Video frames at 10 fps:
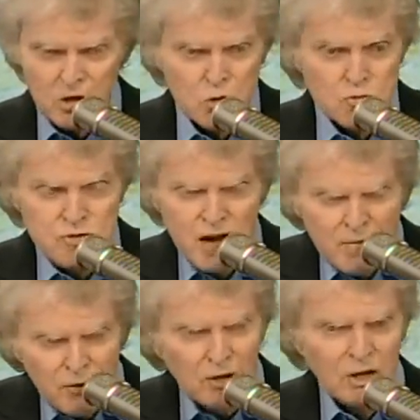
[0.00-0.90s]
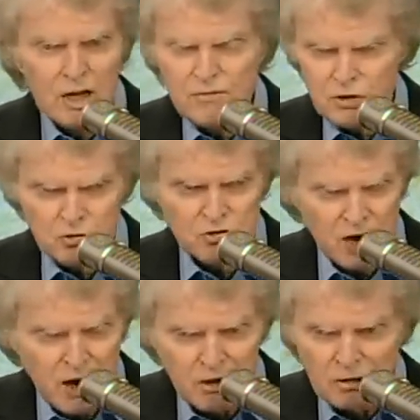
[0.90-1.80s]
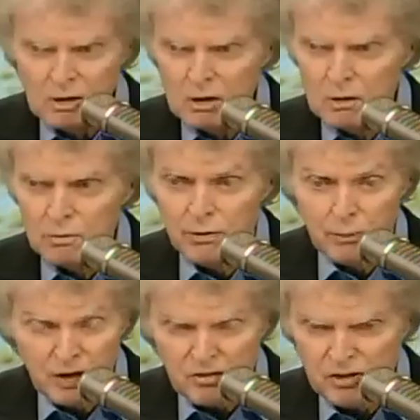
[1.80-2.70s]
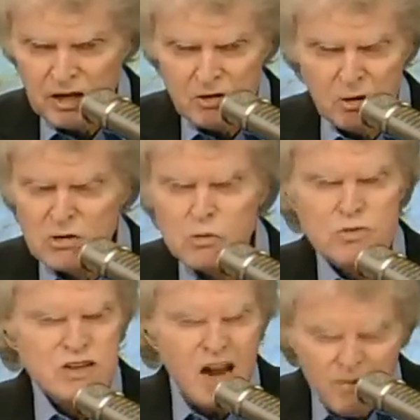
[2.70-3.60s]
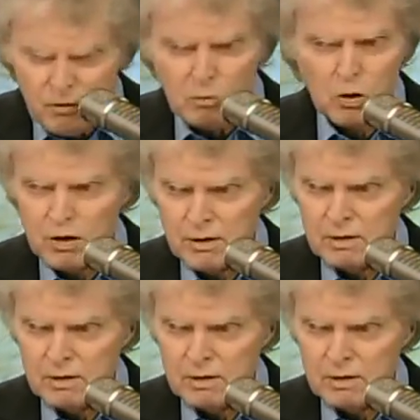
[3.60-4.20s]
You'd never leave your child with Rick Santorum. You never would.